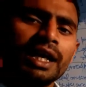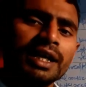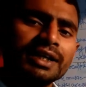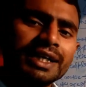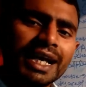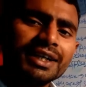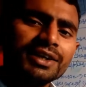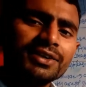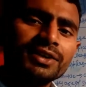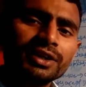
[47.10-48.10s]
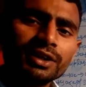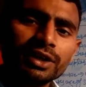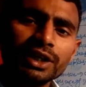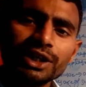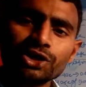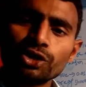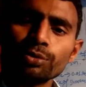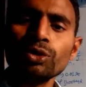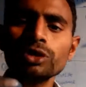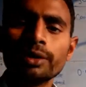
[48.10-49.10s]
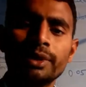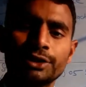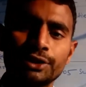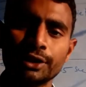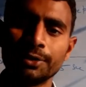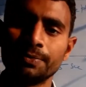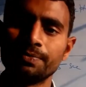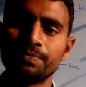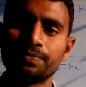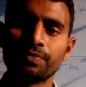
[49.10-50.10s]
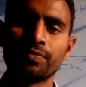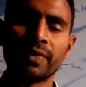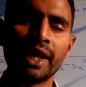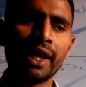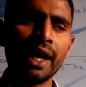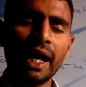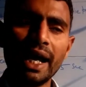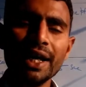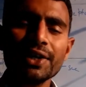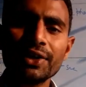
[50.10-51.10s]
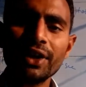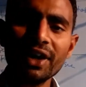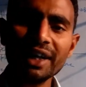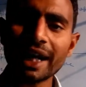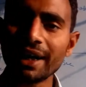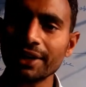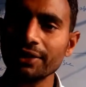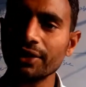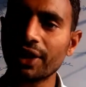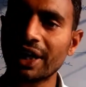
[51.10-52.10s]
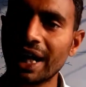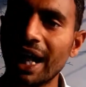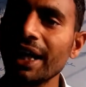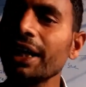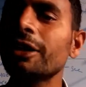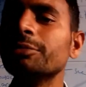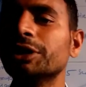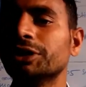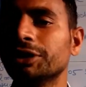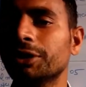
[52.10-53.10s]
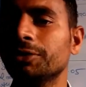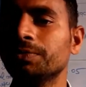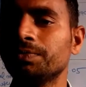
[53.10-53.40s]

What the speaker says: that is the smooth muscle. And third, that is the cardiac muscle.